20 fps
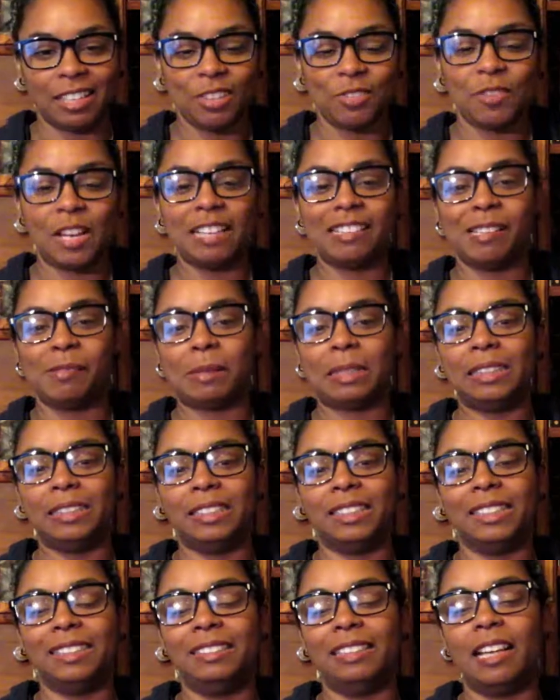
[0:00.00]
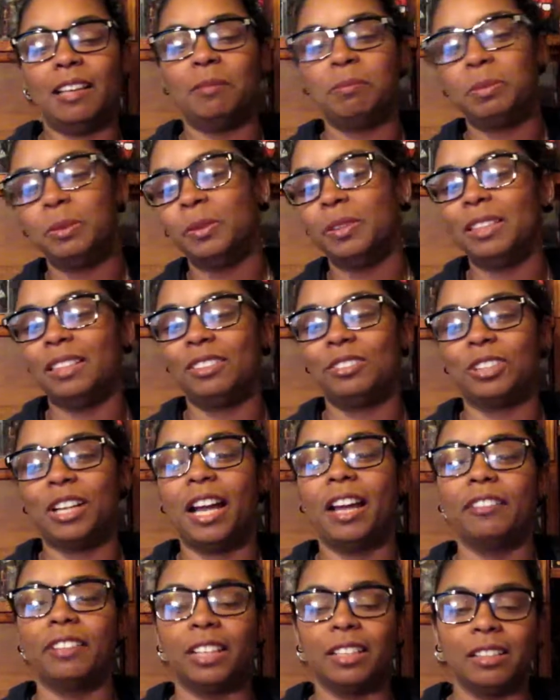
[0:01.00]
As far as I'm concerned, Deadpool is
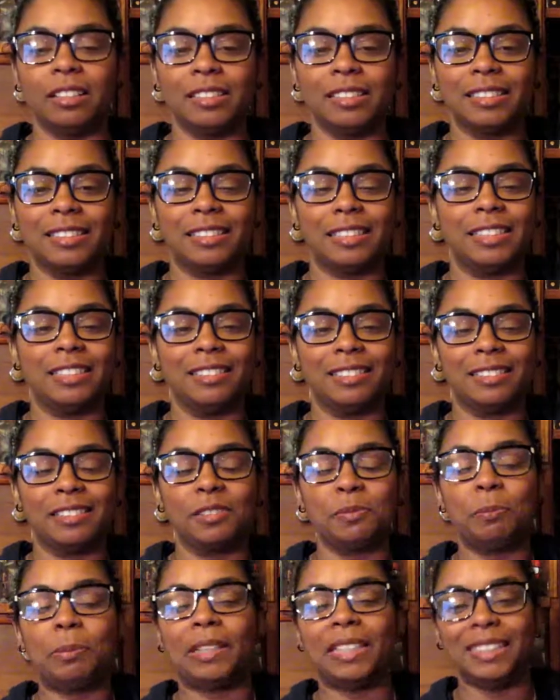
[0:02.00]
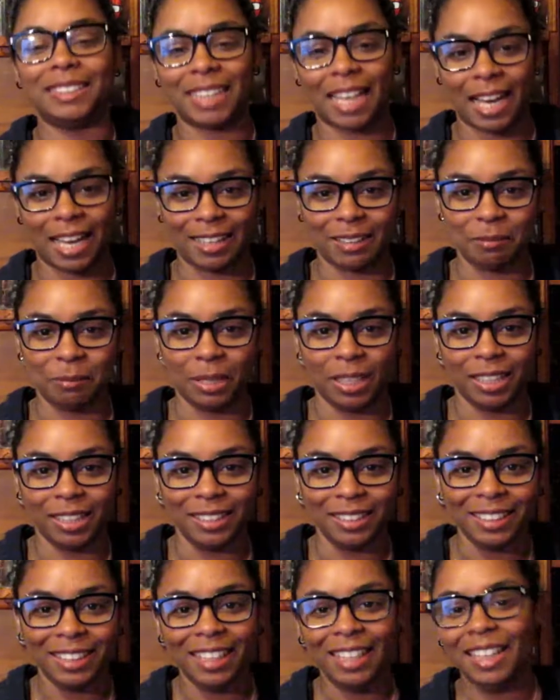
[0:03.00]
Ryan Reynolds' spirit
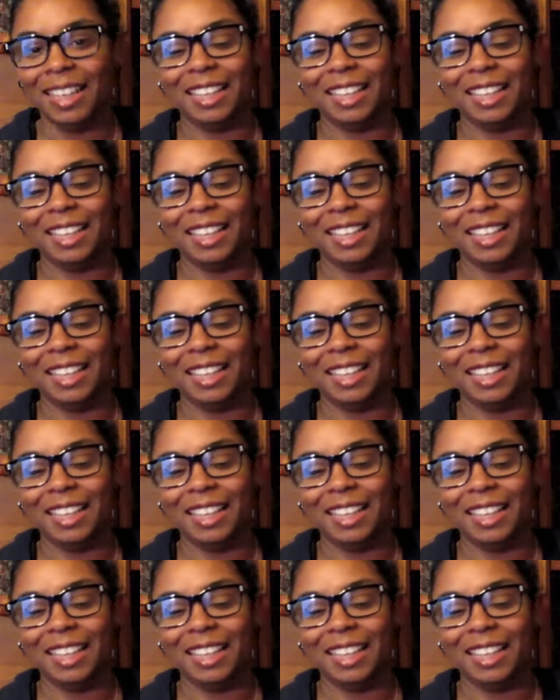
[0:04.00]
animal.